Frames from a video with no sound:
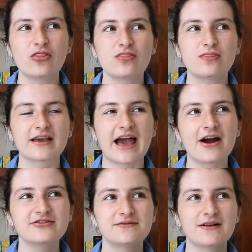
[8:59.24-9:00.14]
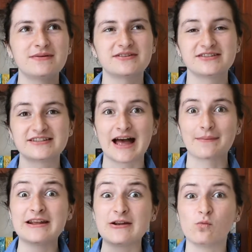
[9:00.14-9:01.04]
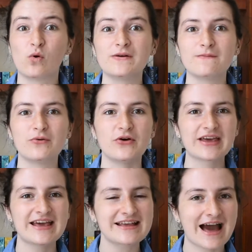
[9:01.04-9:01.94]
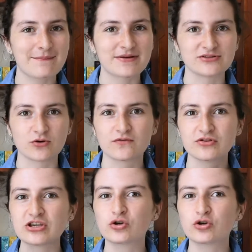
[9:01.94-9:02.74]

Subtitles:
the character development doesn't just happen in one book, it happens over the